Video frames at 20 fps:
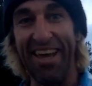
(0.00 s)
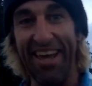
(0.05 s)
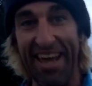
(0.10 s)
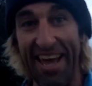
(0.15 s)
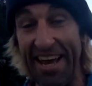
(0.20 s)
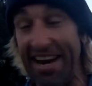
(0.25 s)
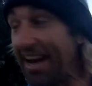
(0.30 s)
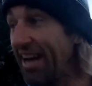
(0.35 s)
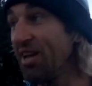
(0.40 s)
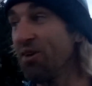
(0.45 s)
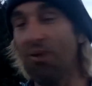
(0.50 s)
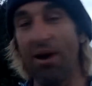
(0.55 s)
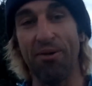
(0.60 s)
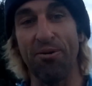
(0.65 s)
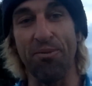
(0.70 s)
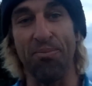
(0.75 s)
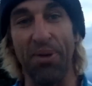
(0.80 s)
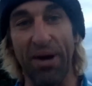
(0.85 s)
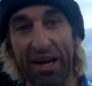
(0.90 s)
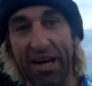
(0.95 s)
And anyway,
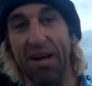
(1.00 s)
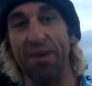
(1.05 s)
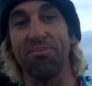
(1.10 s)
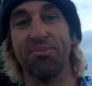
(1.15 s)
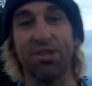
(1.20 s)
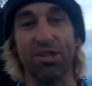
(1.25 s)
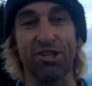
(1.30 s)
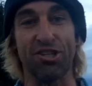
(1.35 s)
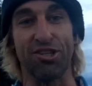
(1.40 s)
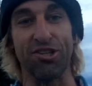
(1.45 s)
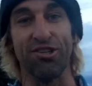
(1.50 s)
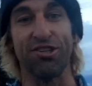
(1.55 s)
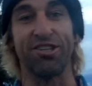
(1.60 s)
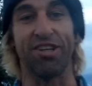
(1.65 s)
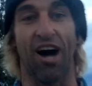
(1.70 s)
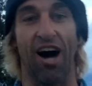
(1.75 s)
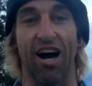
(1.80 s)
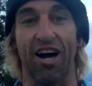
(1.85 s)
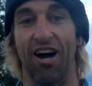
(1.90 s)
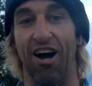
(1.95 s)
we pick up this dude
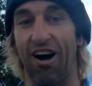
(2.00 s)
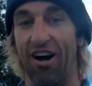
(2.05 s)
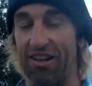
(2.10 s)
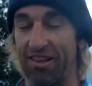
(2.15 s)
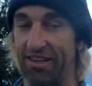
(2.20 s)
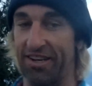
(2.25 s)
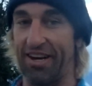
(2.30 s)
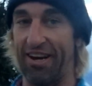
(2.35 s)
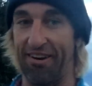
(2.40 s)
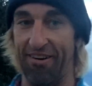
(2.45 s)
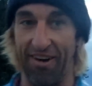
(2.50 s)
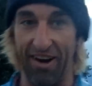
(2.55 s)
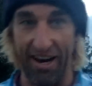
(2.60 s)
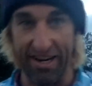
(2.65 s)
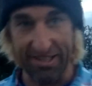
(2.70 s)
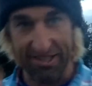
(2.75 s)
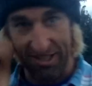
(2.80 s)
Doc Holliday, right?